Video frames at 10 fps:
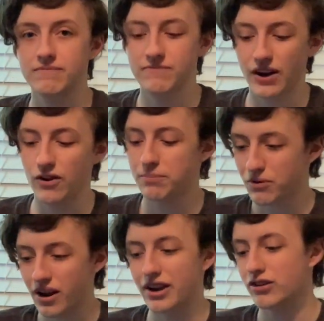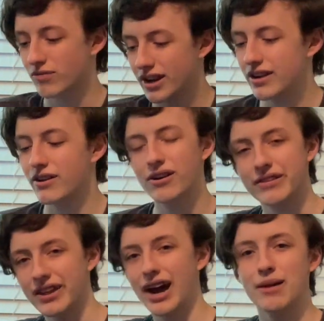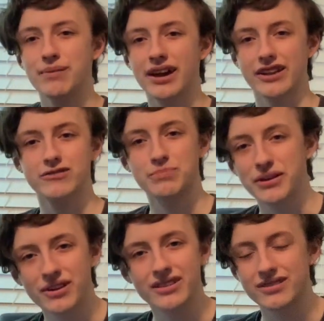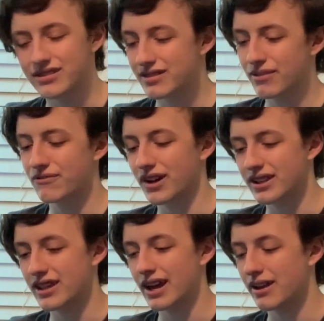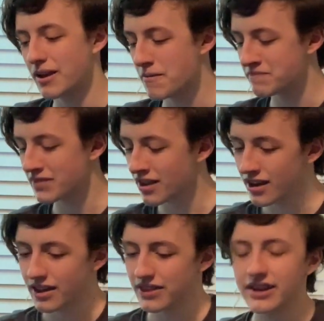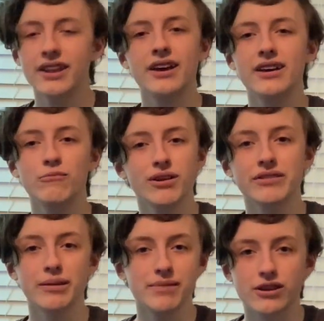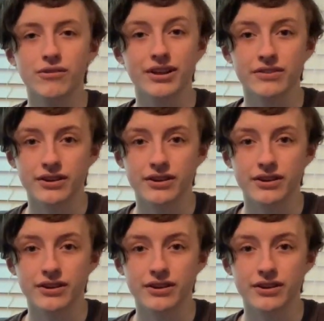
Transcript: very product right here in the iPad experience and stuff like that, then well, let me know down in the